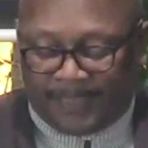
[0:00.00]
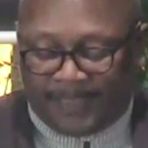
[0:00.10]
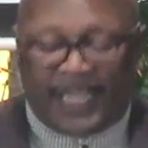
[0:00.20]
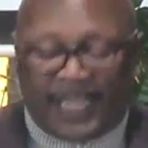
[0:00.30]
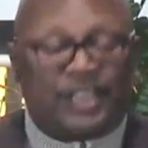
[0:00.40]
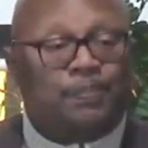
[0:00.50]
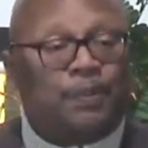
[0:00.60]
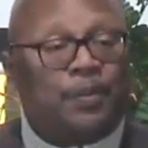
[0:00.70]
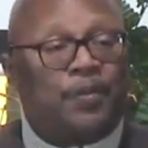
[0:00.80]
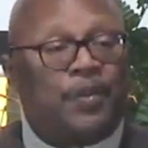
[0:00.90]

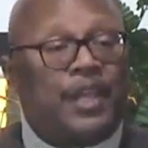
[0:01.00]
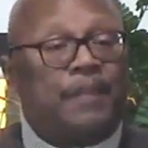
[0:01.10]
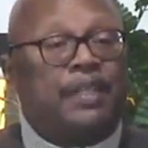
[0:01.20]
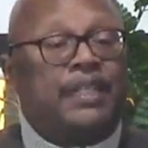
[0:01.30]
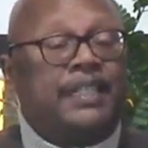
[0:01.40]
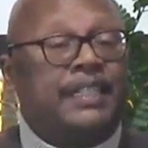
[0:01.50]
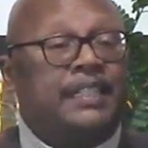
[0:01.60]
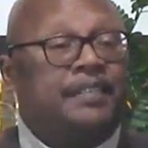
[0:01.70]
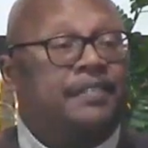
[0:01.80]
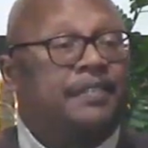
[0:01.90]
Gospel, and
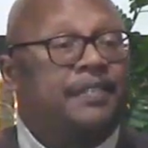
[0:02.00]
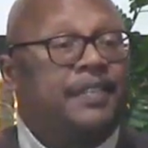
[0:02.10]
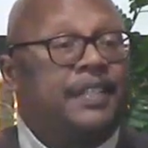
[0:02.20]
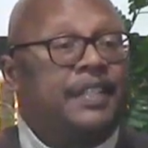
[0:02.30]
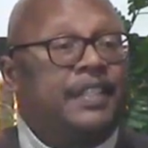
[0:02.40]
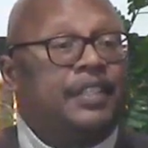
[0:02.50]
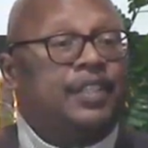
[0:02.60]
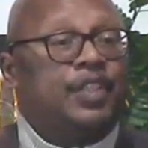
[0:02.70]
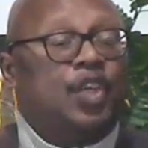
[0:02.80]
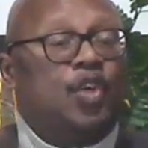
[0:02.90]
believe.
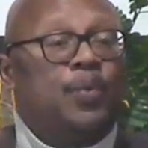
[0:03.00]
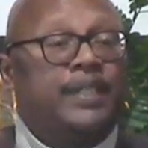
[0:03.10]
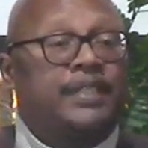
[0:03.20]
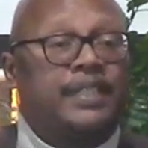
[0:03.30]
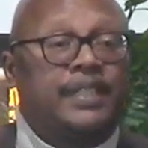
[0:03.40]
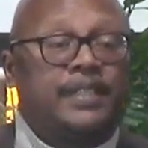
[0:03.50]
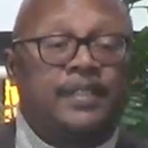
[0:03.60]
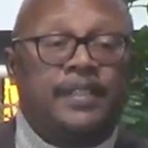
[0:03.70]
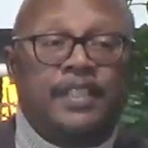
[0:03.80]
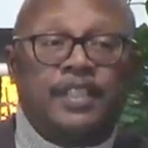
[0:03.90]
You know what the
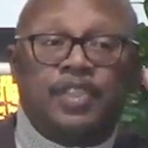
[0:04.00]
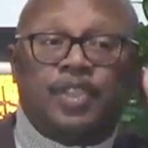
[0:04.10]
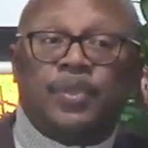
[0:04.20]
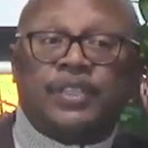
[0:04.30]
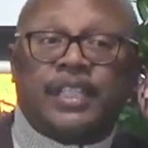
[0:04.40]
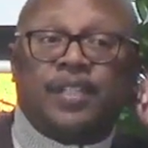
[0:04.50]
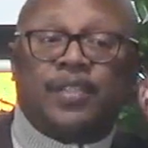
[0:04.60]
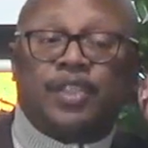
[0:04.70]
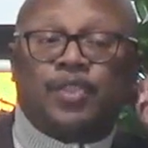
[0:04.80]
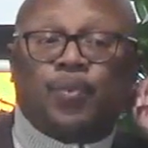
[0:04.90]
Jewish
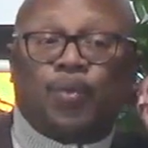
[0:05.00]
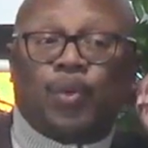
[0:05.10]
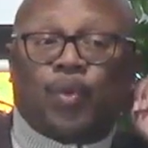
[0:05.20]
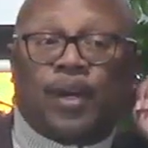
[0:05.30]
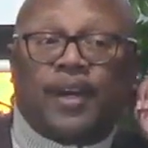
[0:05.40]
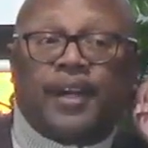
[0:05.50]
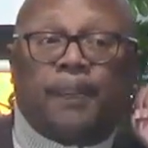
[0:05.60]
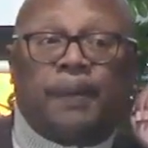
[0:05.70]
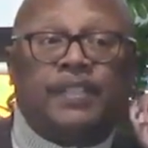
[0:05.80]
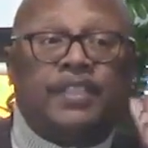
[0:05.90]
elders were requiring
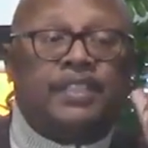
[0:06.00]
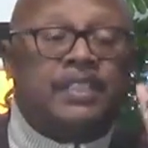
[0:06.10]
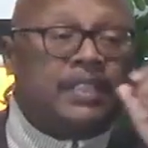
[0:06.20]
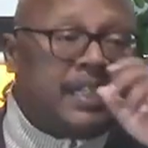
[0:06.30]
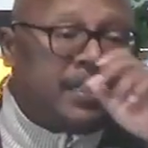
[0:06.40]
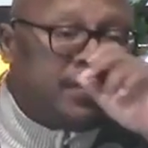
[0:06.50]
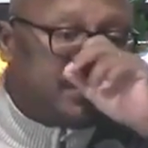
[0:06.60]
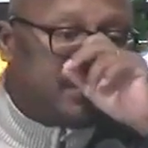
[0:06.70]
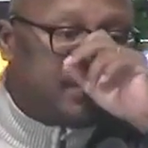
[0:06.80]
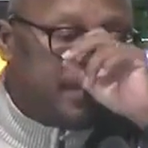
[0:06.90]
upon the Gentiles?
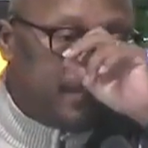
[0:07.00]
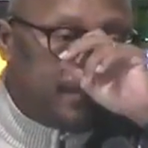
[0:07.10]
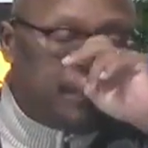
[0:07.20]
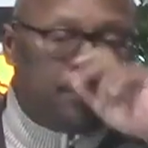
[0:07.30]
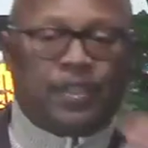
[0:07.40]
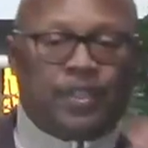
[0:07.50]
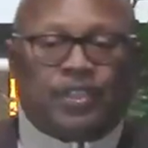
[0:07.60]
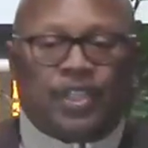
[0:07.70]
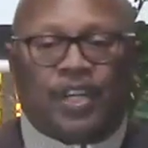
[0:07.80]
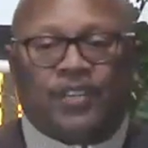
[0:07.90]
Brother
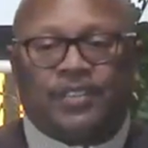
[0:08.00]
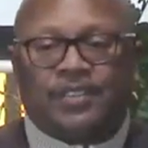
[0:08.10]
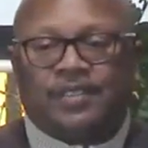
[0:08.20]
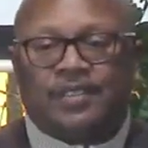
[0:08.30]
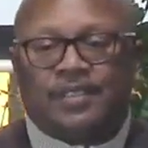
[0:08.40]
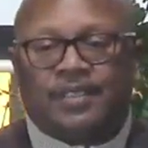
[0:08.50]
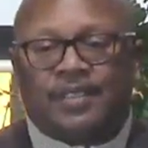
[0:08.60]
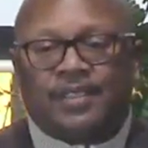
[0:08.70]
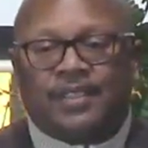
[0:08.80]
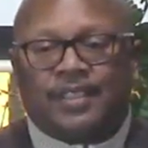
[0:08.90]
Charles,
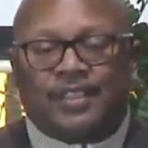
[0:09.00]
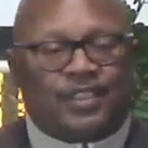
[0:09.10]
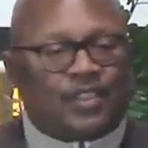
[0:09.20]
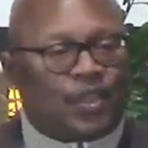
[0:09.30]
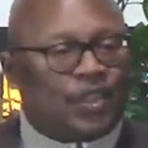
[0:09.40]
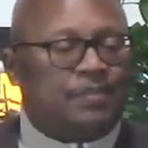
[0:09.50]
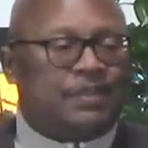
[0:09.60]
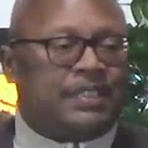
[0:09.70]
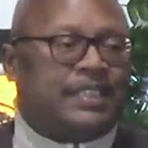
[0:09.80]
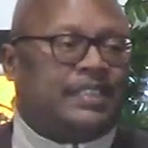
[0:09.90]

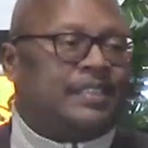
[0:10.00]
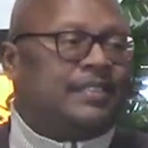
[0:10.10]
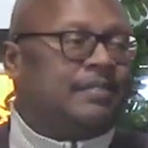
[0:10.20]
circumcision.